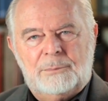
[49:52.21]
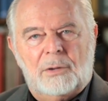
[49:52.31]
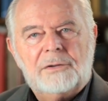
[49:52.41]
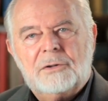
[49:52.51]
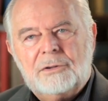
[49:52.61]

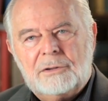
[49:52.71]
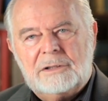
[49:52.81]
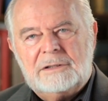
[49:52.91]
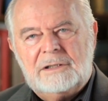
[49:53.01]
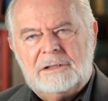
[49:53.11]

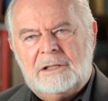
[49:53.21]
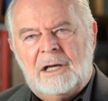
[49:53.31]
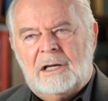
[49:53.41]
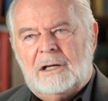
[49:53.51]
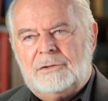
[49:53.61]
brotherhood and
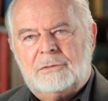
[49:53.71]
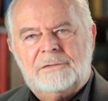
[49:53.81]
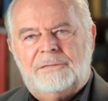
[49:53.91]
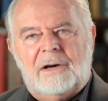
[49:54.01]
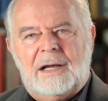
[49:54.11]
a
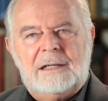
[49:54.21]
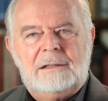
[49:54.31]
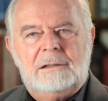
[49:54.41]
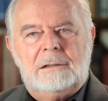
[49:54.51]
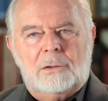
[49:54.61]

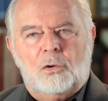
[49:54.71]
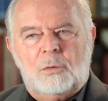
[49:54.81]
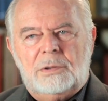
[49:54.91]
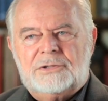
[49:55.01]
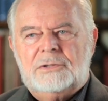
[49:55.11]
unified
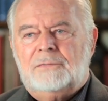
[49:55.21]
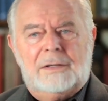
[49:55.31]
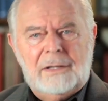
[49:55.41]
globe and so forth.